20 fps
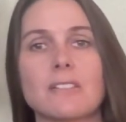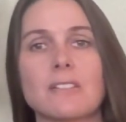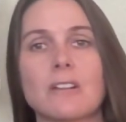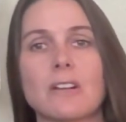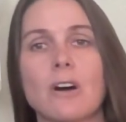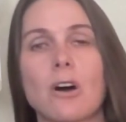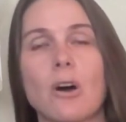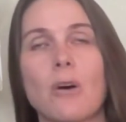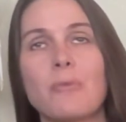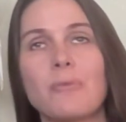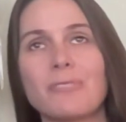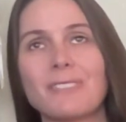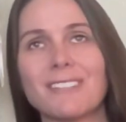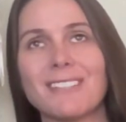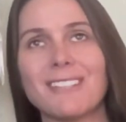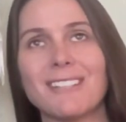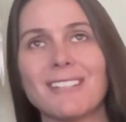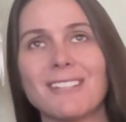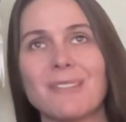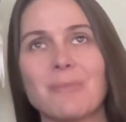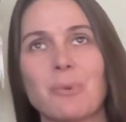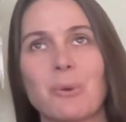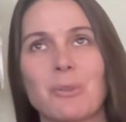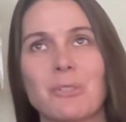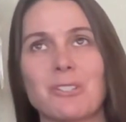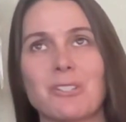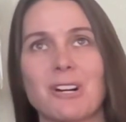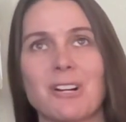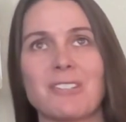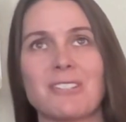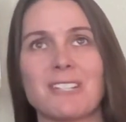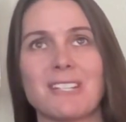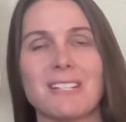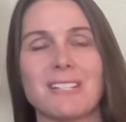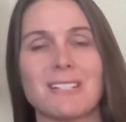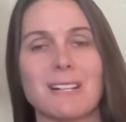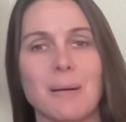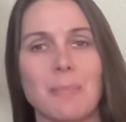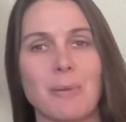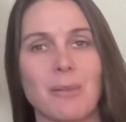hopefully will start to
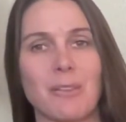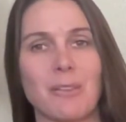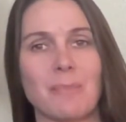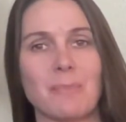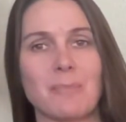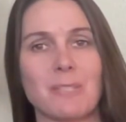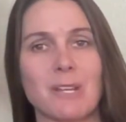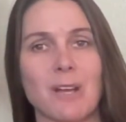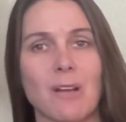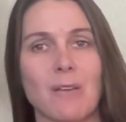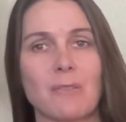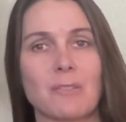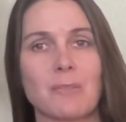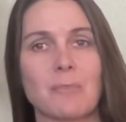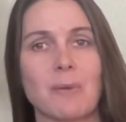ease up on themselves.